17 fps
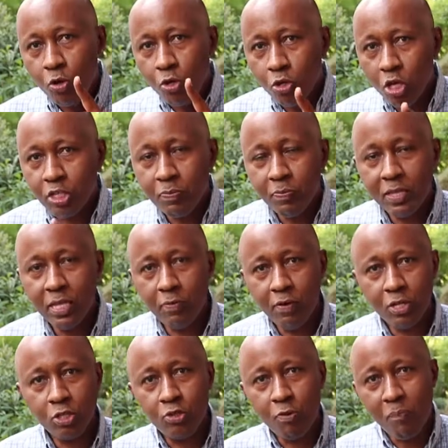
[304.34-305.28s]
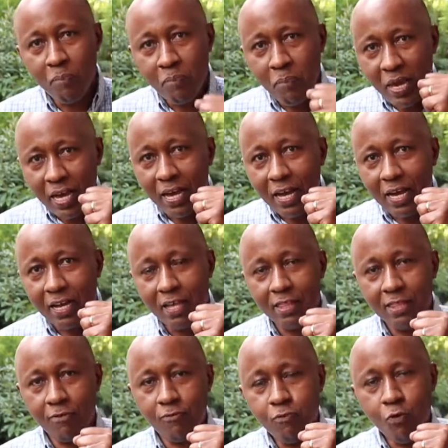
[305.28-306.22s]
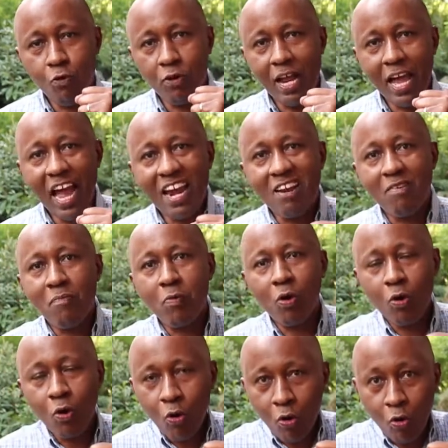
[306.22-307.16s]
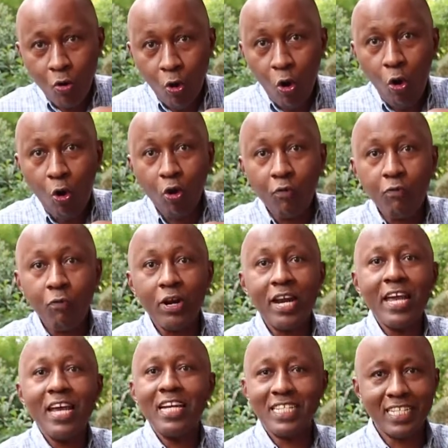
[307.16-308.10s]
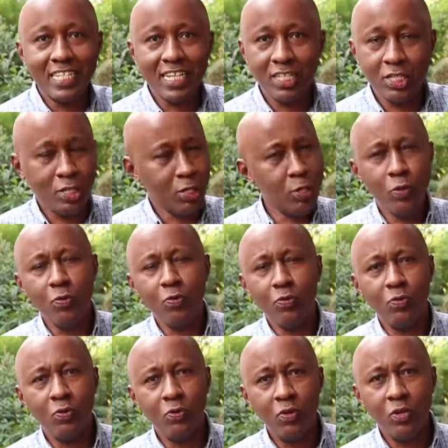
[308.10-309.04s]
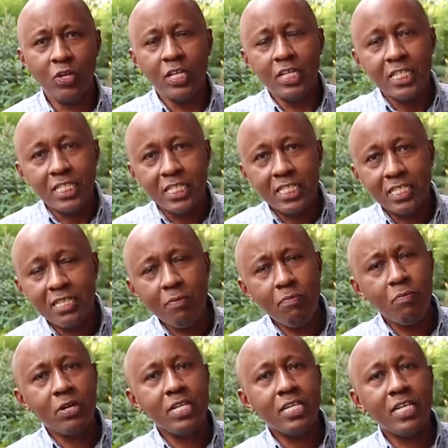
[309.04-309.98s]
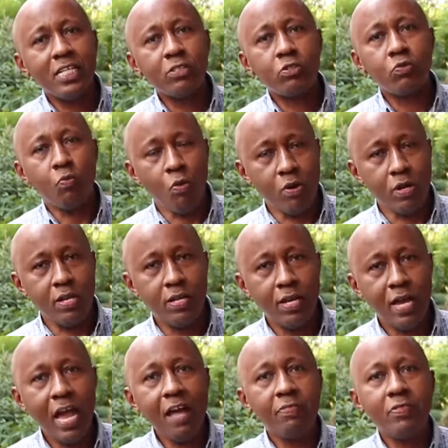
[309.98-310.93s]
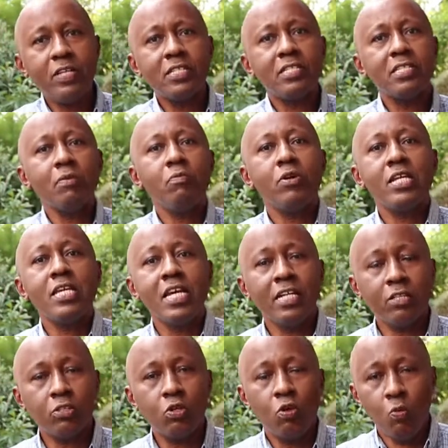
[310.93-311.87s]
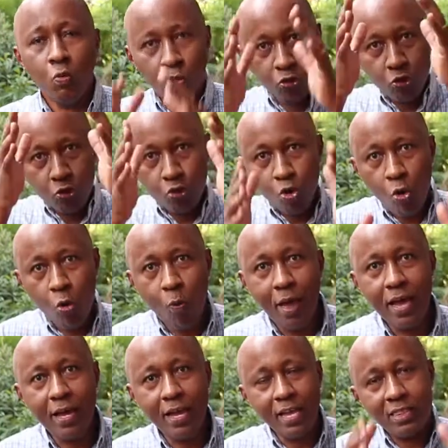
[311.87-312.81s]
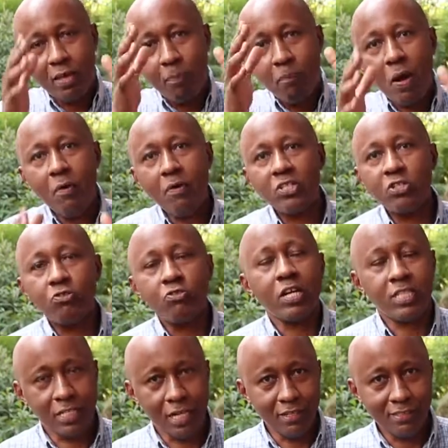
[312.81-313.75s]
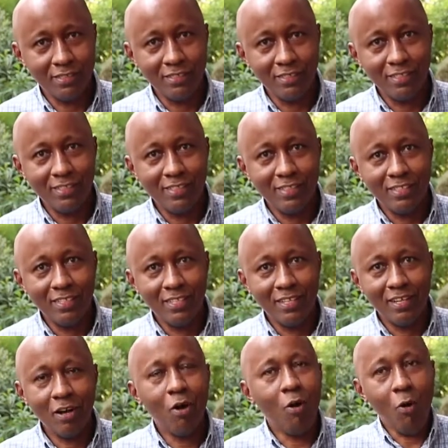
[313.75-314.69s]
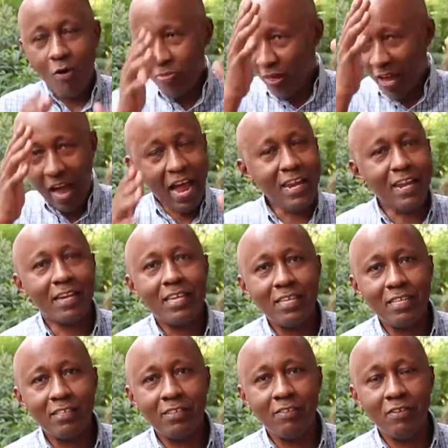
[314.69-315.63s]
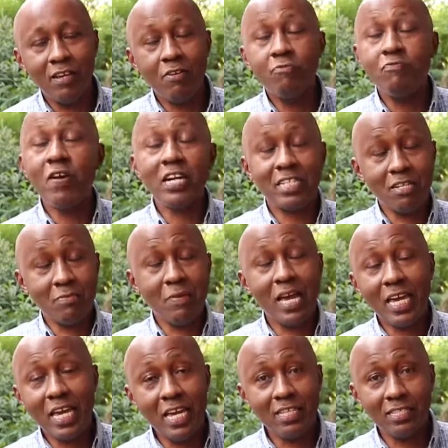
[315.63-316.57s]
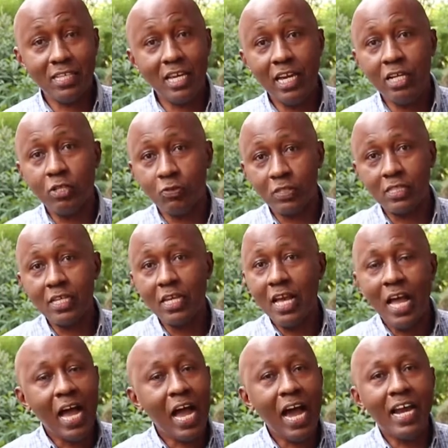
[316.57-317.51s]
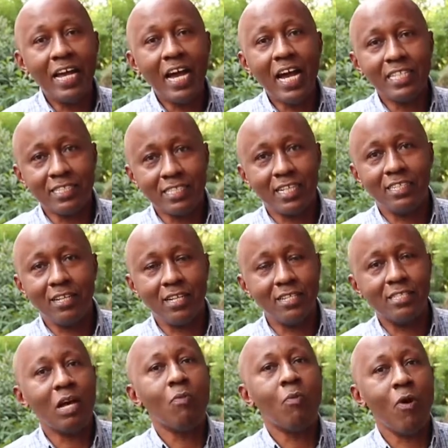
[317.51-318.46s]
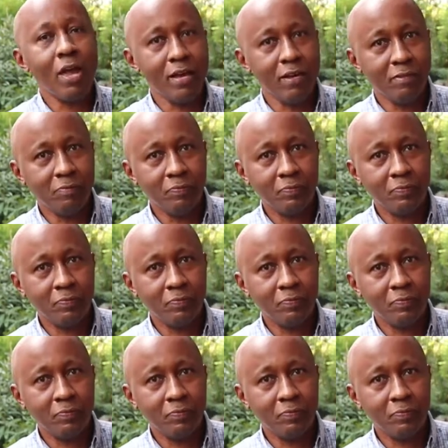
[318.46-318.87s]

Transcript: not be the one to pick the phone and call for an air ticket. No, somebody else would. And this somebody else was nowhere in the power structure or in the hierarchy. In fact, in my case, it was a secretary somewhere.